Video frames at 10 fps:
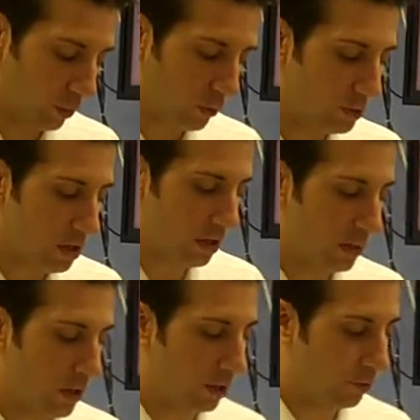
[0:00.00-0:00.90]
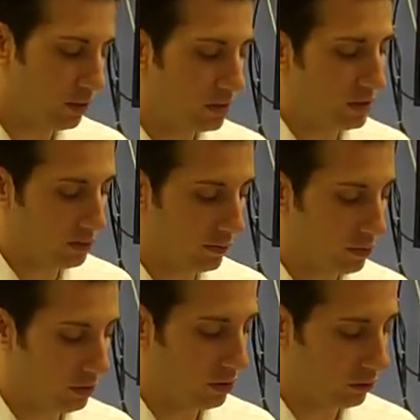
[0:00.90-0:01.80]
when we're talking about a
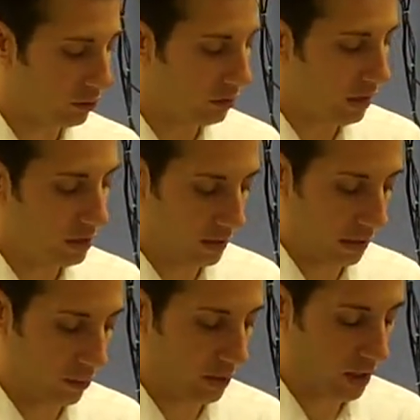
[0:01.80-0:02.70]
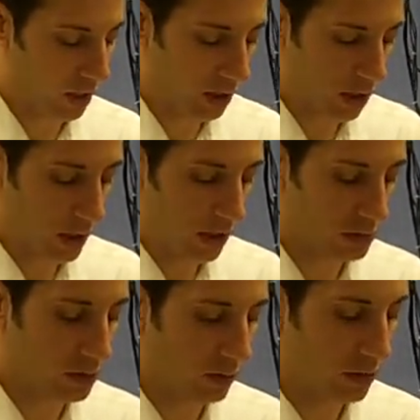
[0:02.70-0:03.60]
recessive condition like Calpain,
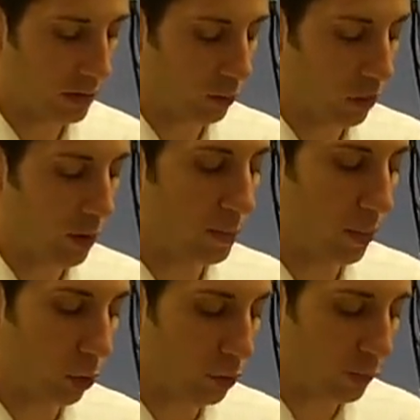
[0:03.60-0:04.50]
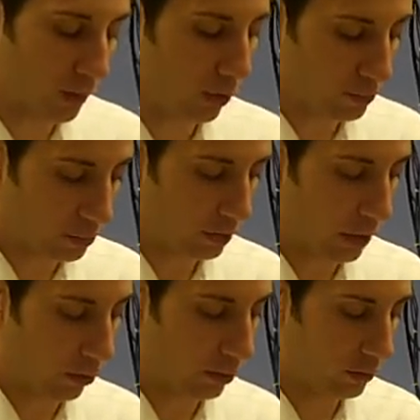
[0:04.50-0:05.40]
it's something where both parents are
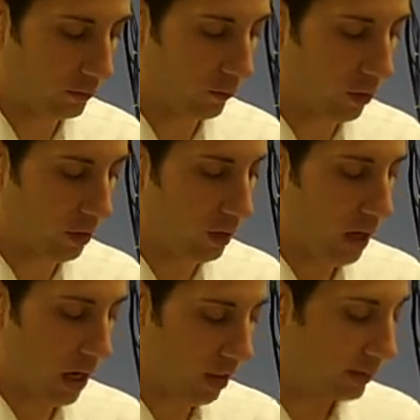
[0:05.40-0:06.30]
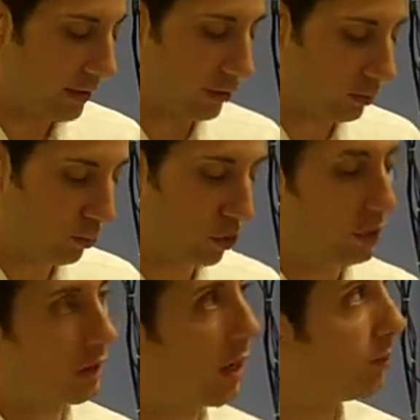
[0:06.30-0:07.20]
carriers for it, and it's actually
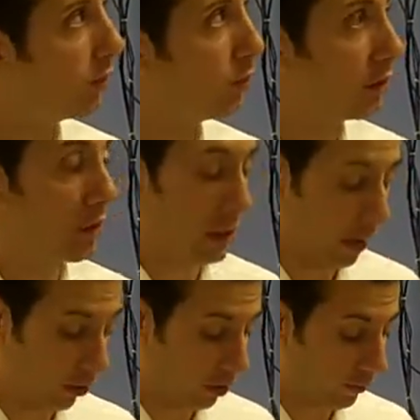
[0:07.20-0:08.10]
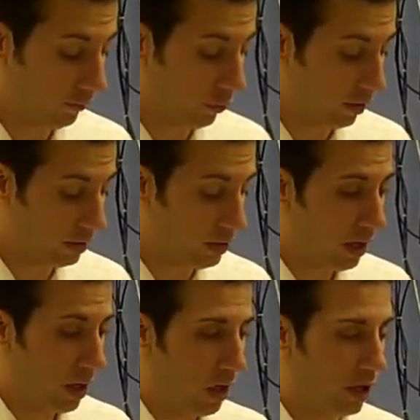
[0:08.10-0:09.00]
pretty common to be a carrier for it.
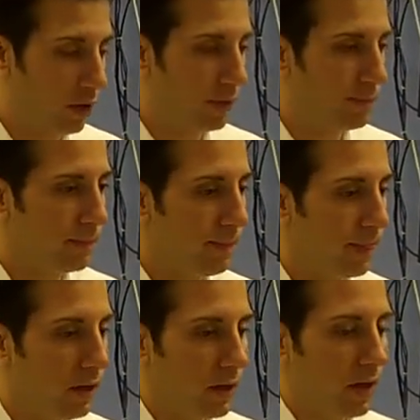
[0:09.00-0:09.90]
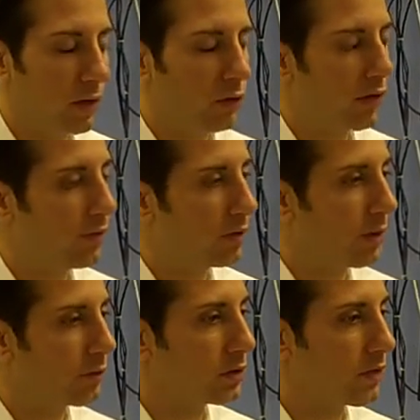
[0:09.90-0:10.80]
I don't have the
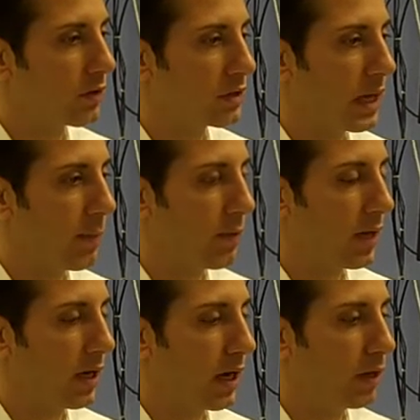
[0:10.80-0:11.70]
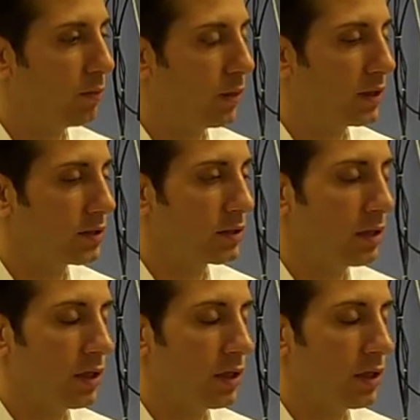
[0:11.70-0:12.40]
numbers off the top of my head, but